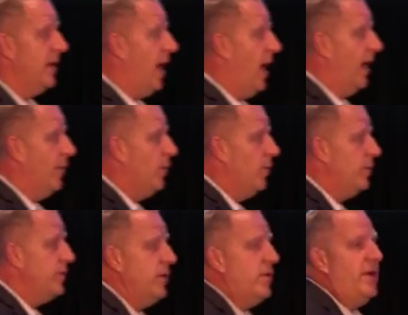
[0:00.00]

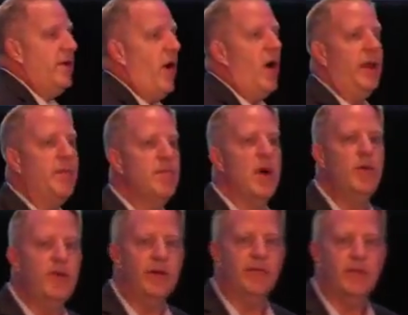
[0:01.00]
you're in
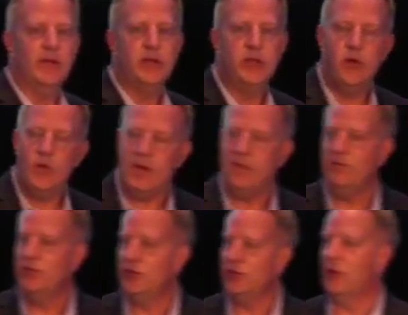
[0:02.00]
automotive. You
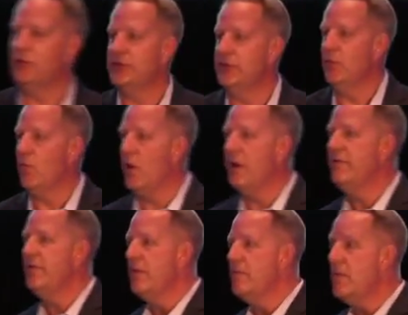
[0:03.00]
have chosen one
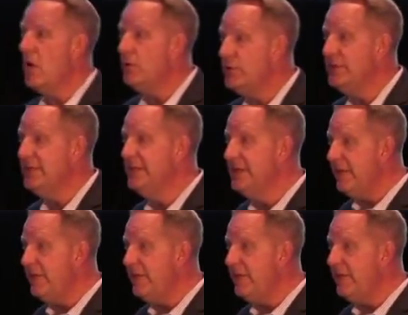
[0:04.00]
of the most